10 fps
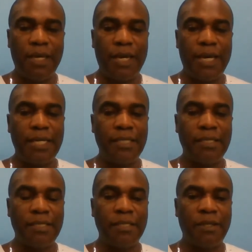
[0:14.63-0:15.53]

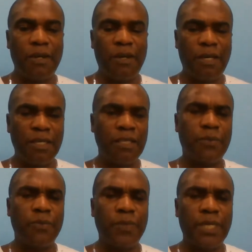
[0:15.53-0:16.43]
and on his
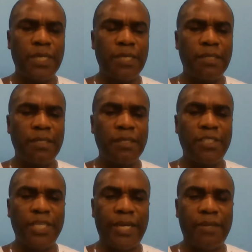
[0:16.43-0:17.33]
way to
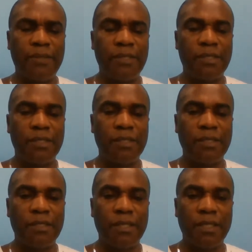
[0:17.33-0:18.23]
Jairus,
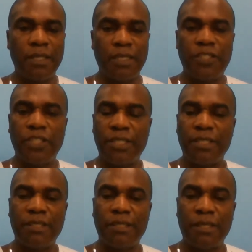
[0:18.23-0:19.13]

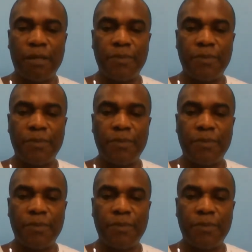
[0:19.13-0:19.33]
Jesus,